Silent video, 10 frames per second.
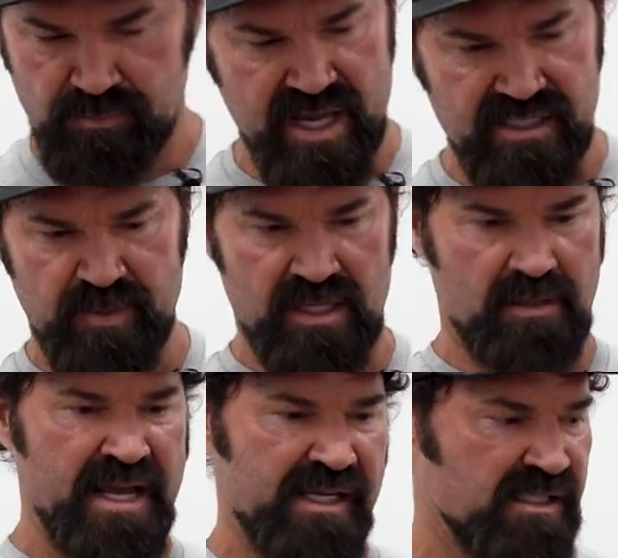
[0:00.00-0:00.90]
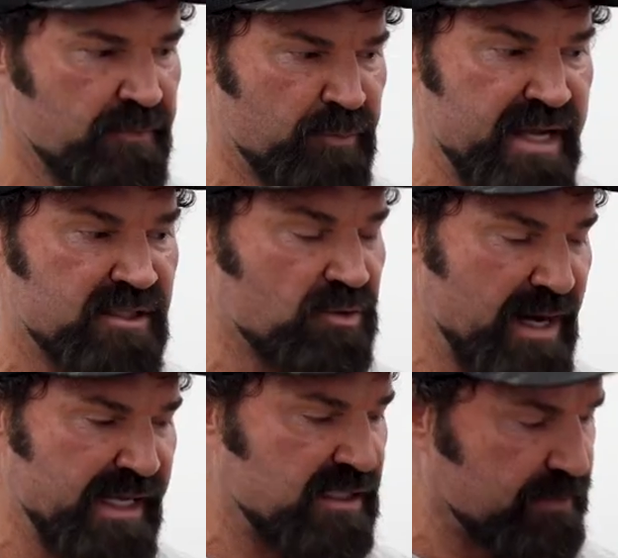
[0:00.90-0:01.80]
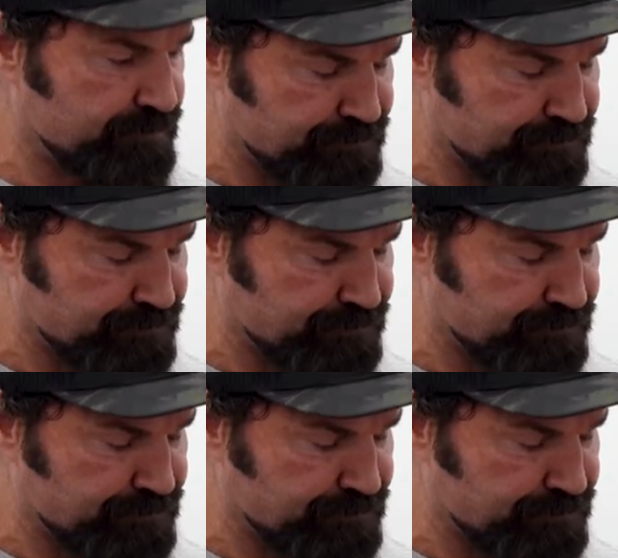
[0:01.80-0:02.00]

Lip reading: bike's been an amazing bike to race.